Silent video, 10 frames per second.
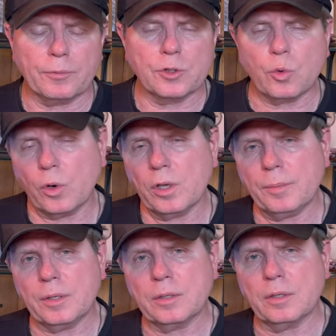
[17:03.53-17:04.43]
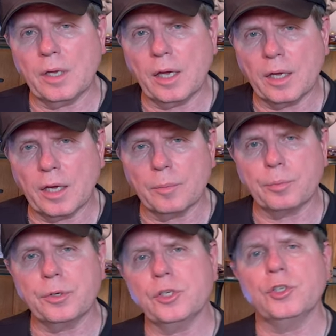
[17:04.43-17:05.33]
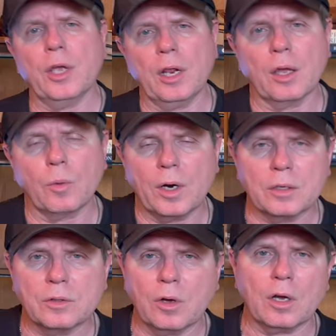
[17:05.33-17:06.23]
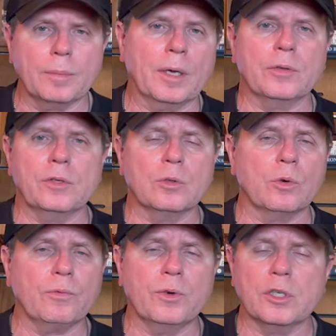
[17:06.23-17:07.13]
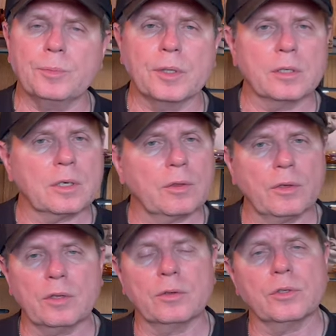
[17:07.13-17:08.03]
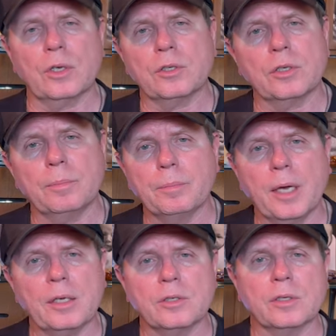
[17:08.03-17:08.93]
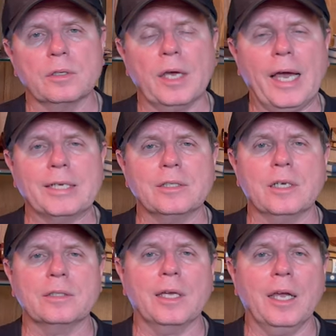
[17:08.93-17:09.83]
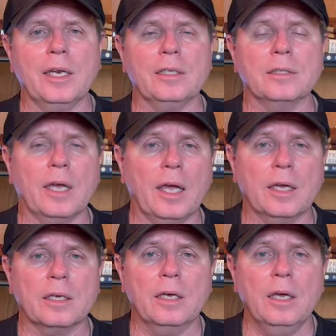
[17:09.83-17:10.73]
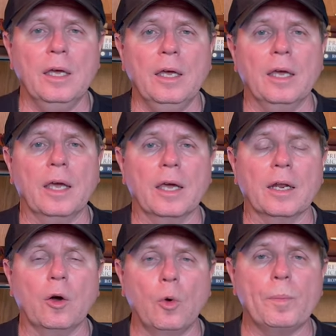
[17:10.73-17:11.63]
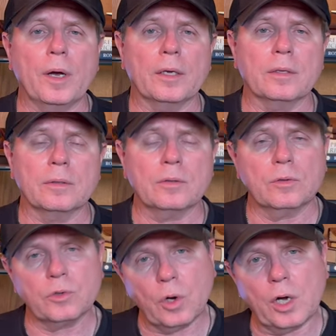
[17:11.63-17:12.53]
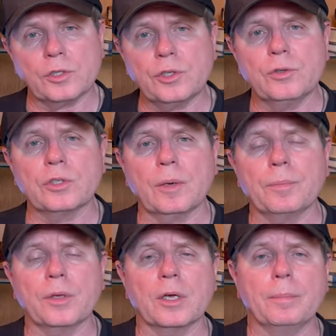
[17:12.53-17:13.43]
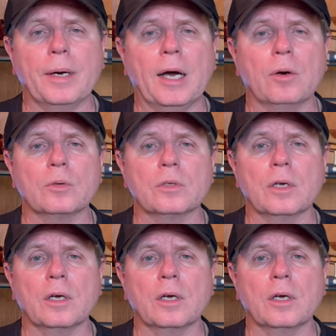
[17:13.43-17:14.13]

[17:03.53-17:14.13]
for joining me today. I appreciate it. I wanted to talk about these little fish because I think they're such an amazing asset to any tank. And I hope I taught you something about